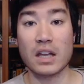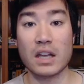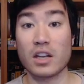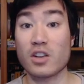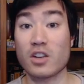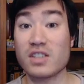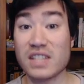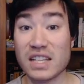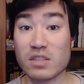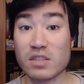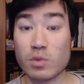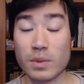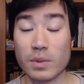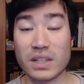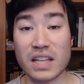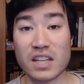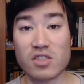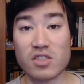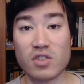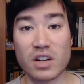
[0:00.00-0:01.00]
Now, since we'll be
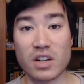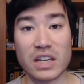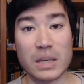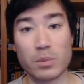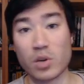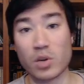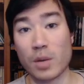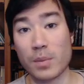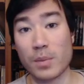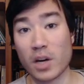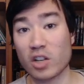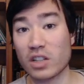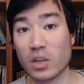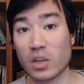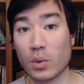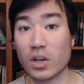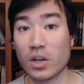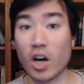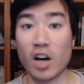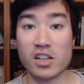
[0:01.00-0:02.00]
Deathstriking primarily
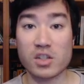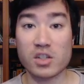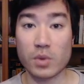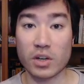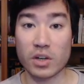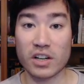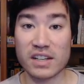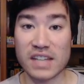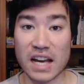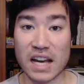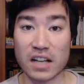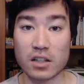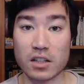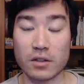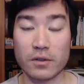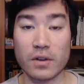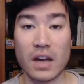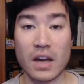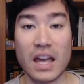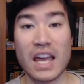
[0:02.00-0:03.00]
when Ossuary is active,
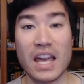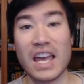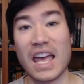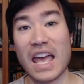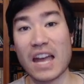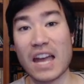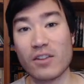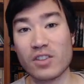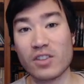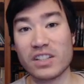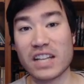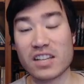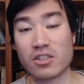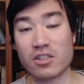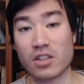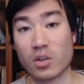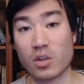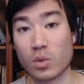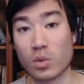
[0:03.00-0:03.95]
every Deathstrike we